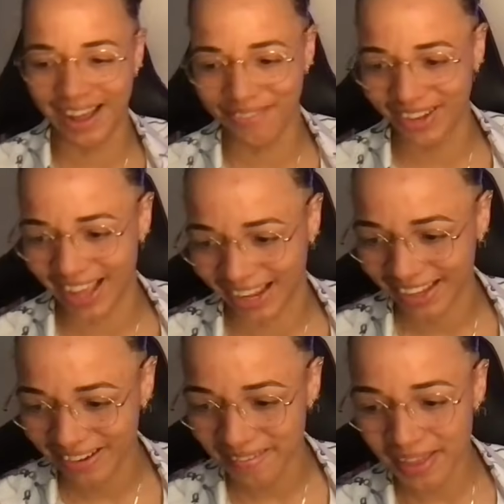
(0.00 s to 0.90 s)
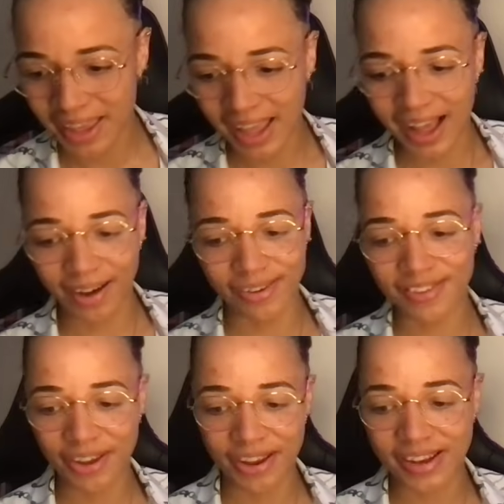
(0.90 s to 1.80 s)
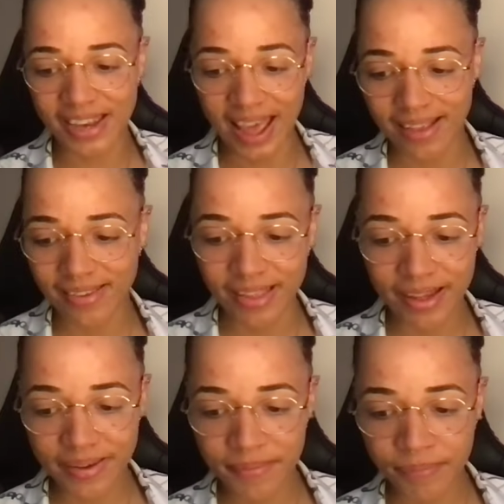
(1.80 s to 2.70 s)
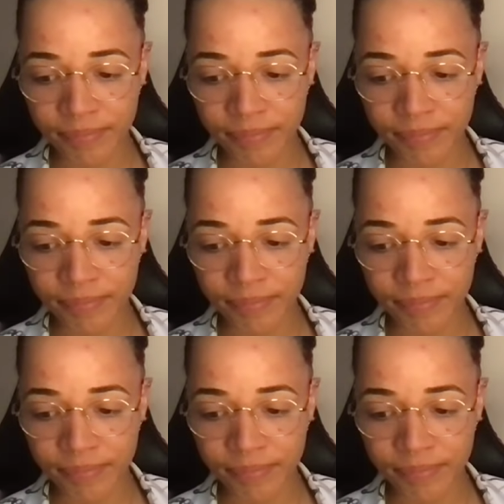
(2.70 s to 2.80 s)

just like I also heard Tesla.